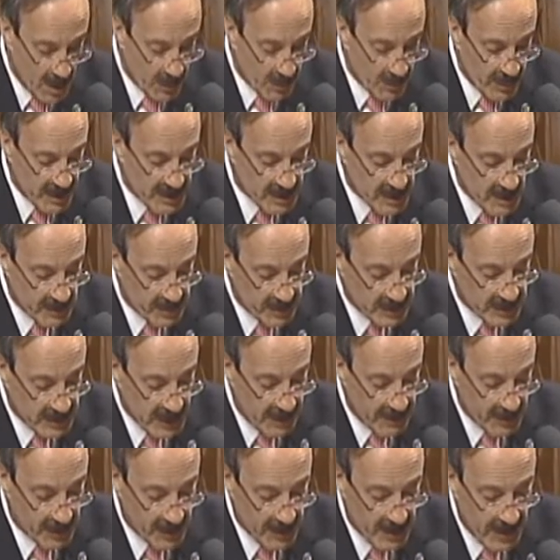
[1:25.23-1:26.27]
Reasonable
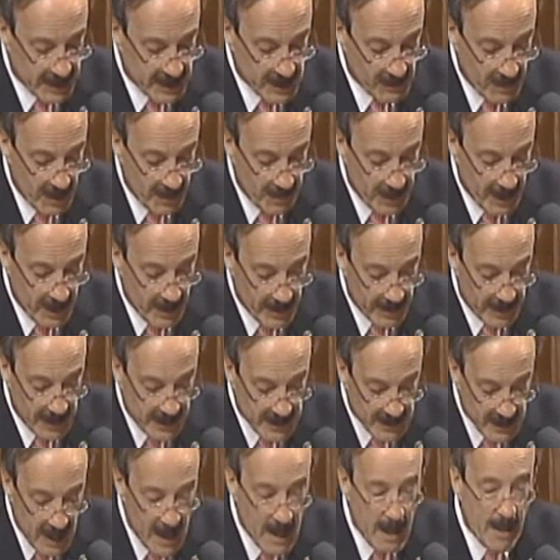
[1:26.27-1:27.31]
Democrats and
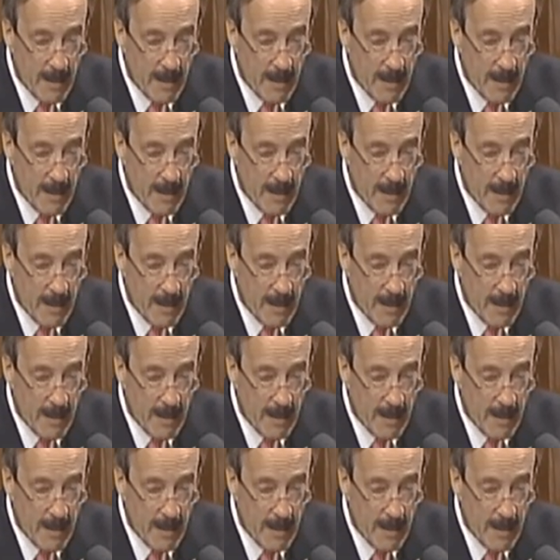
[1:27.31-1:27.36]
Republicans